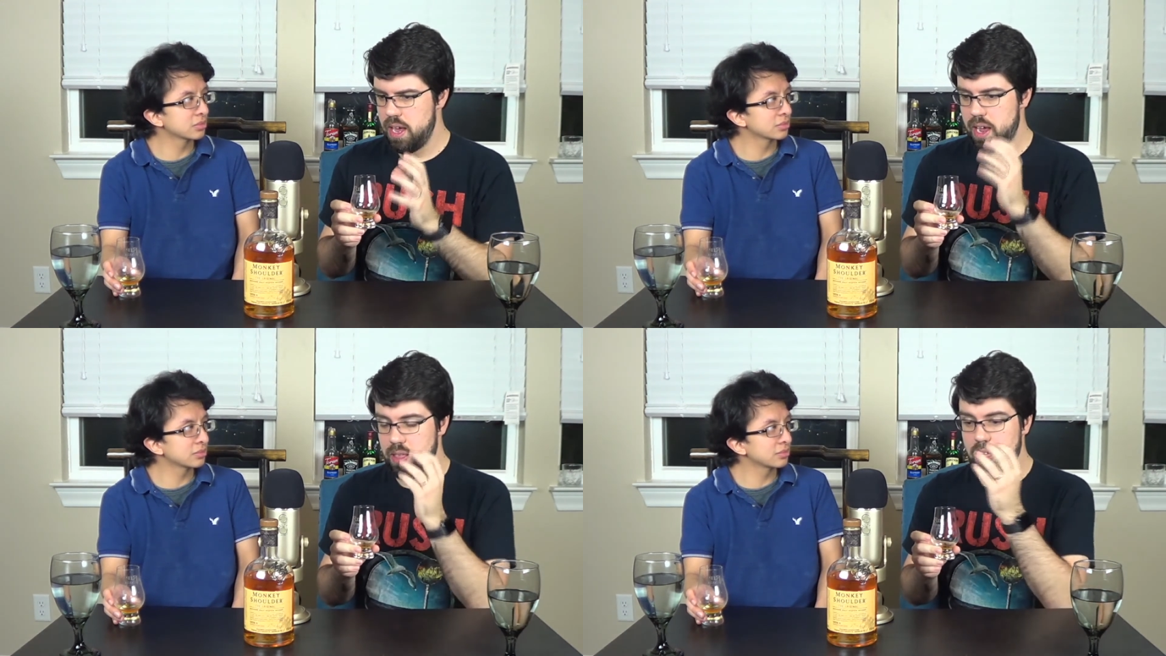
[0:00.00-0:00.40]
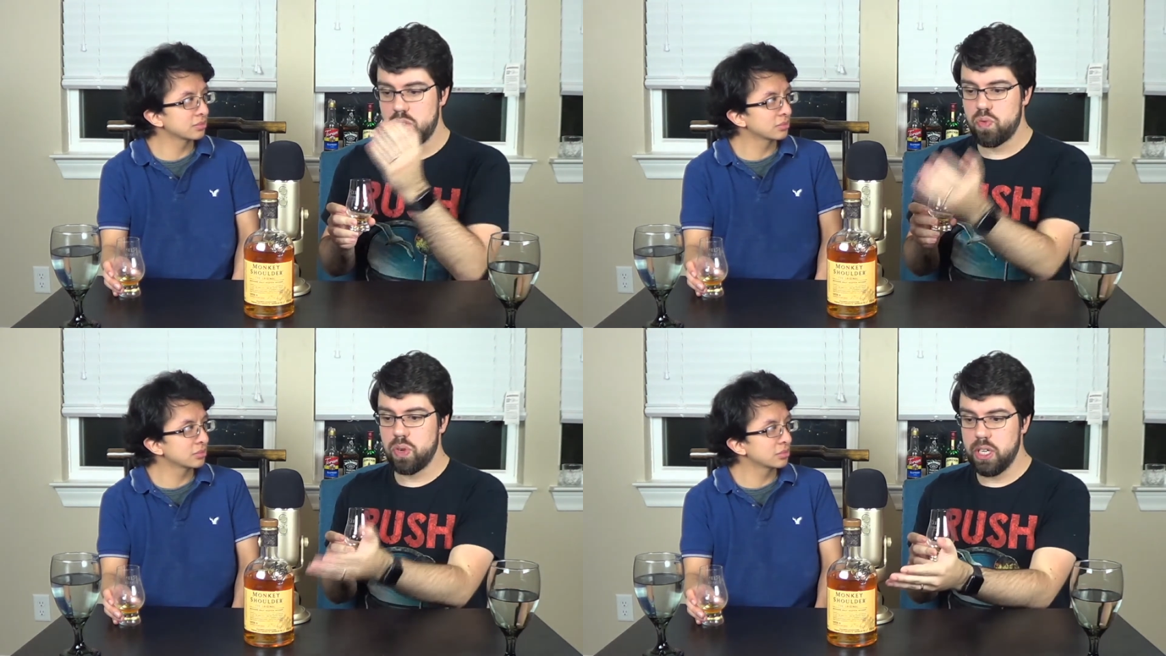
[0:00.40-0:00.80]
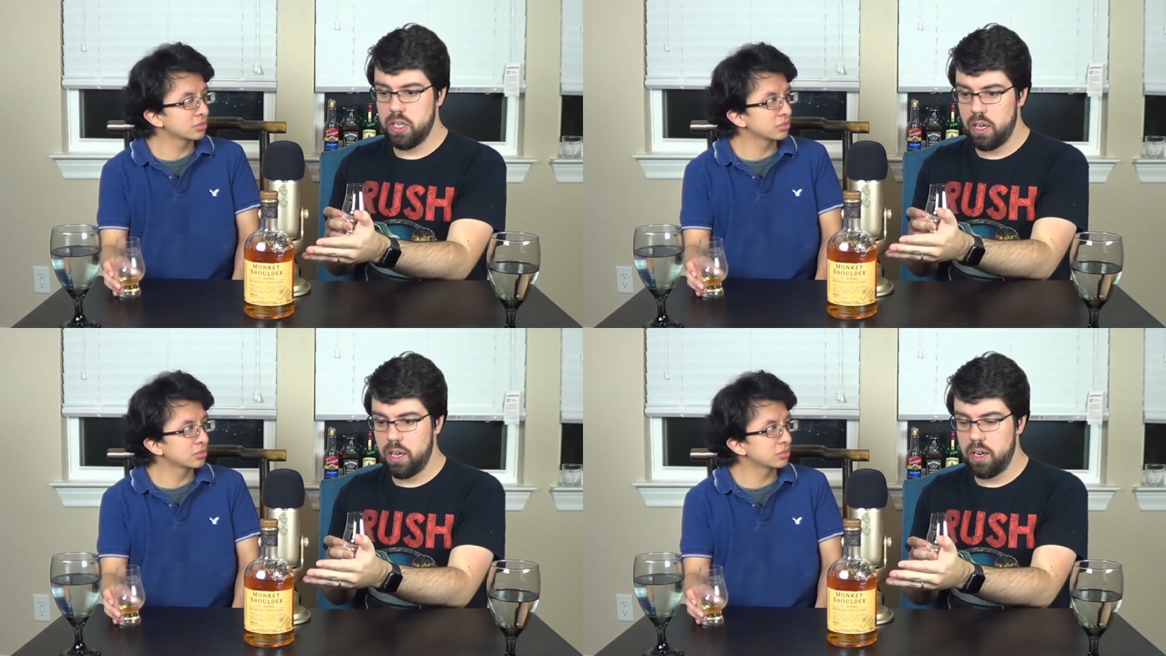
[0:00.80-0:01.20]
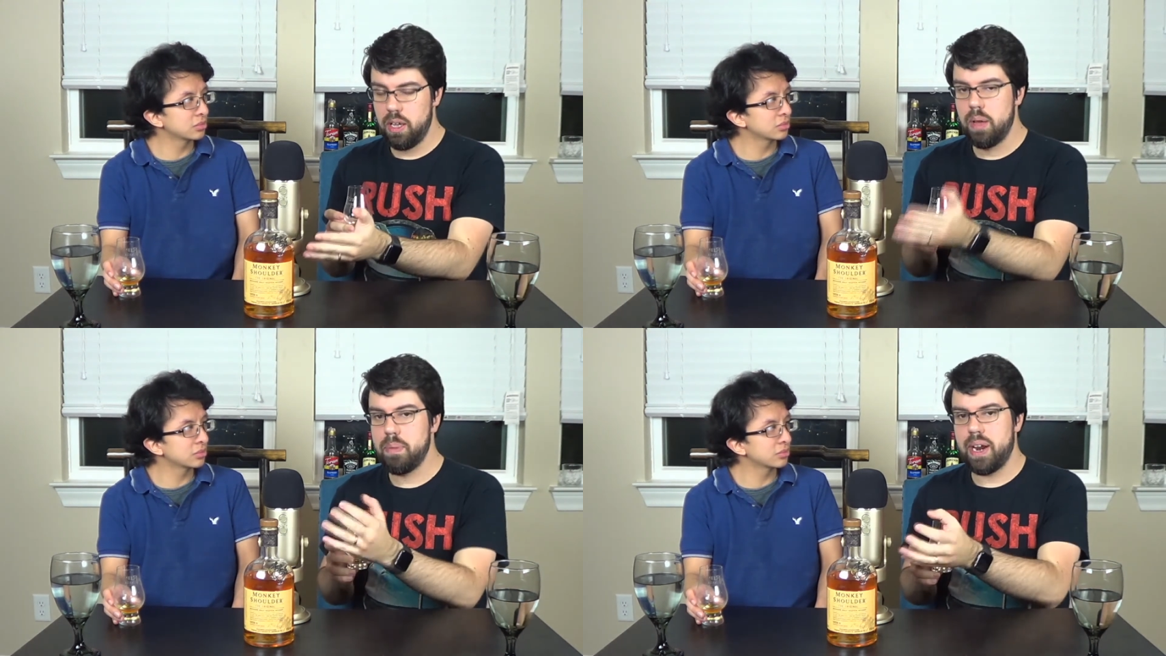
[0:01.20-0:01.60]
Speaker 1: And this is really good,
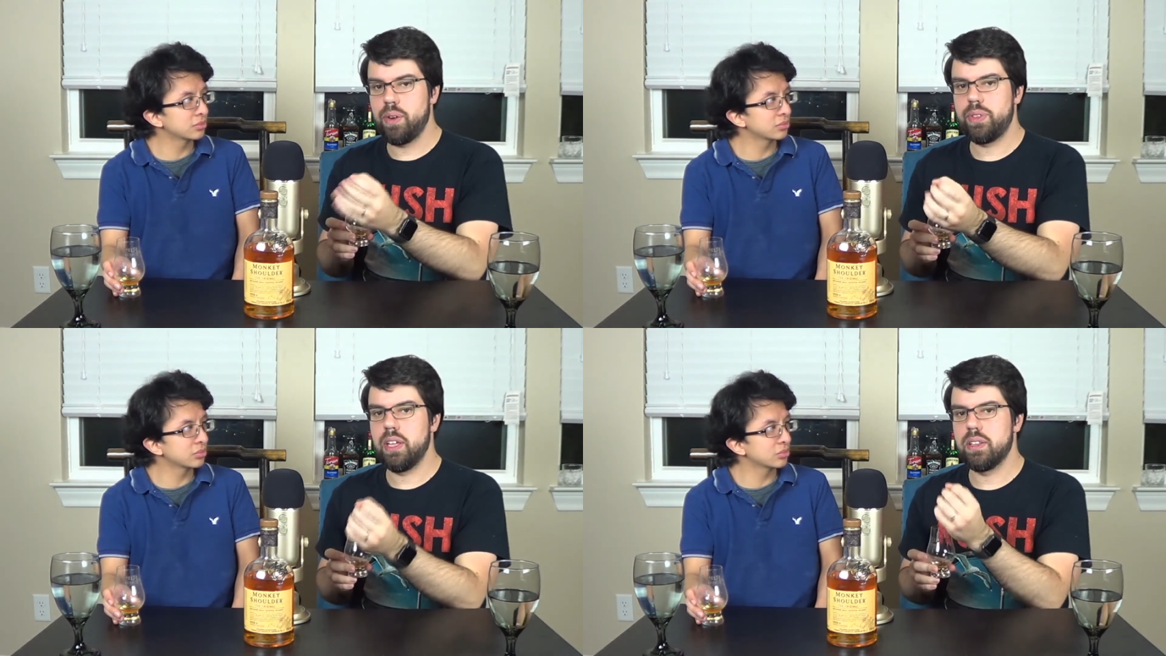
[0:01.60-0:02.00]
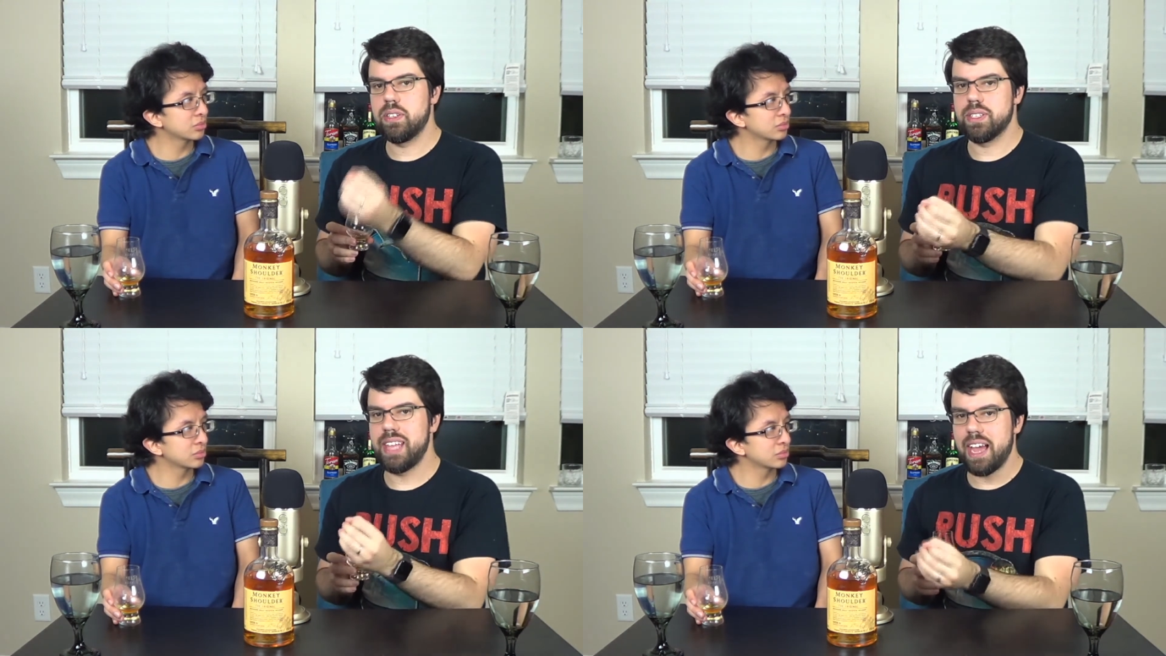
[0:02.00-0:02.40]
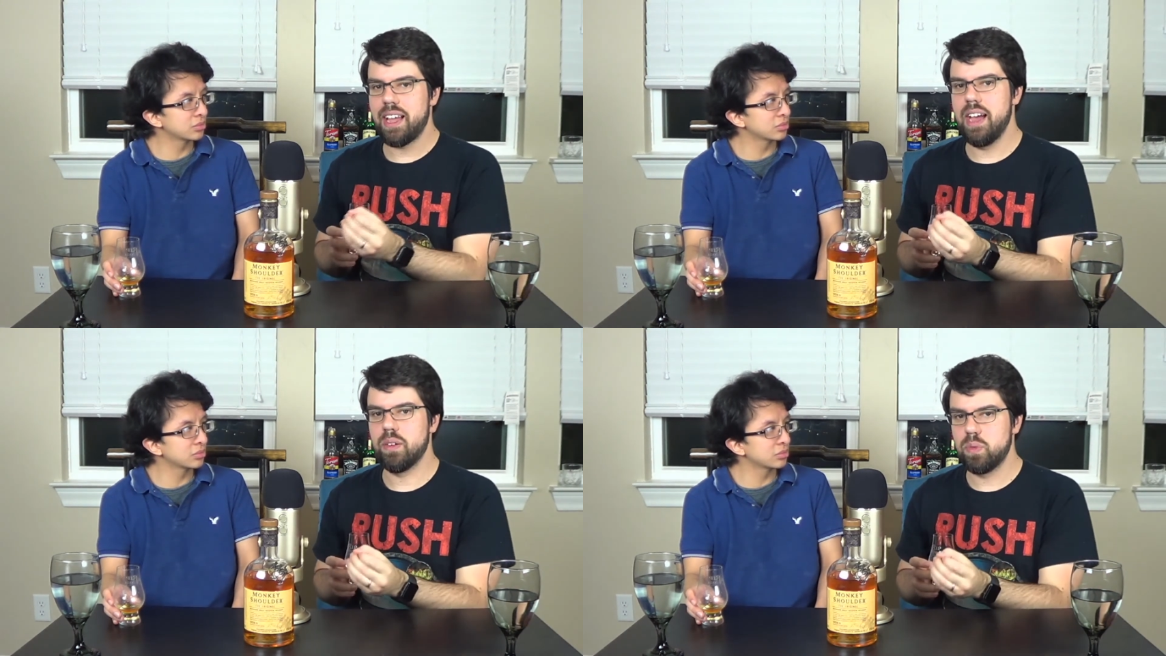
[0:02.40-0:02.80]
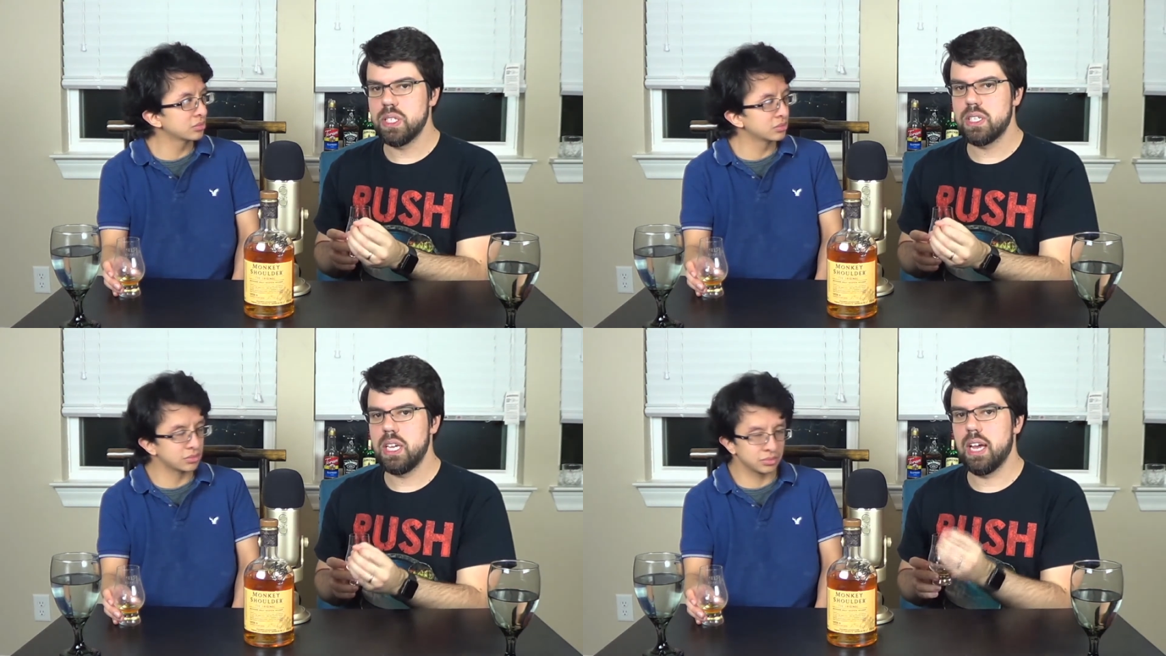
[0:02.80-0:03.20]
but I don't think this is that kind of whiskey.